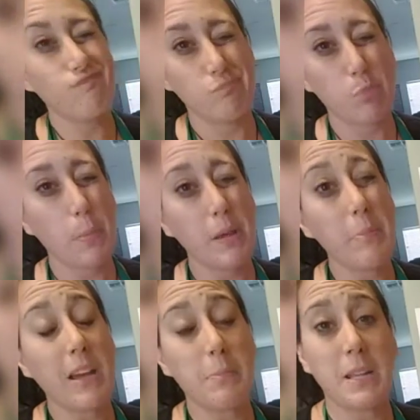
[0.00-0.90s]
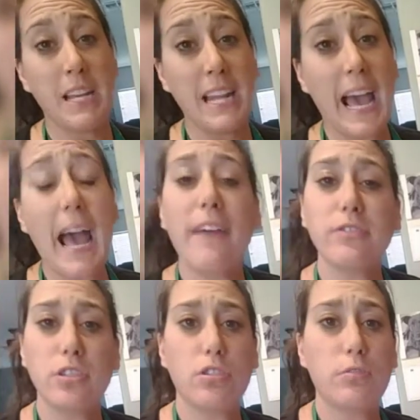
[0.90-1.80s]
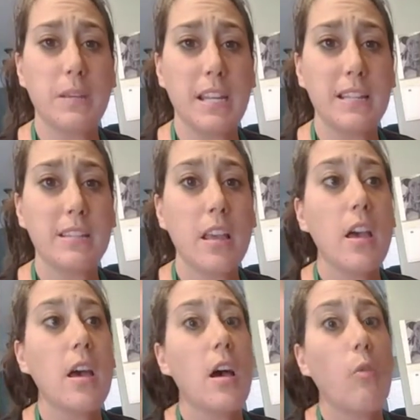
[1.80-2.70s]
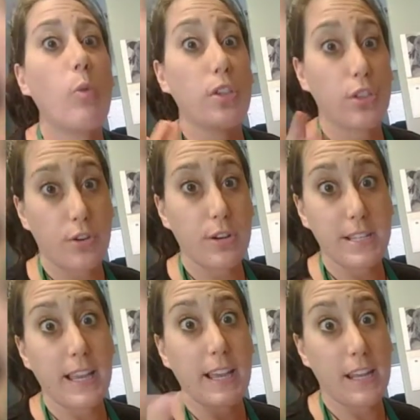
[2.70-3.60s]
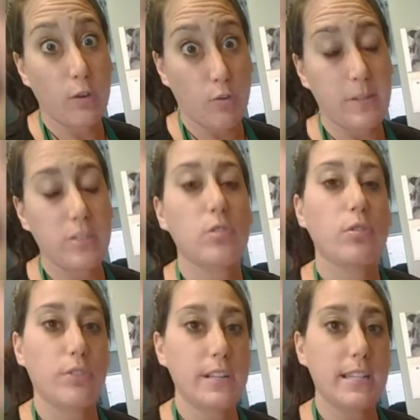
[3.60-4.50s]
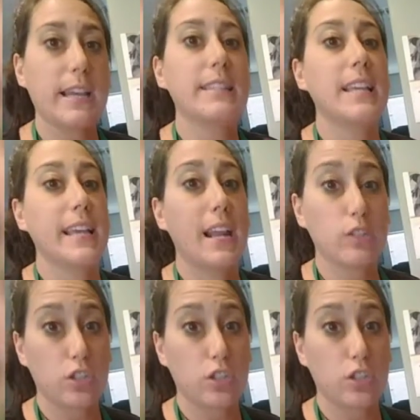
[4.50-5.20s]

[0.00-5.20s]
probably about 1.5 to 2 minutes with 30-second increments. So 30 seconds, take it out,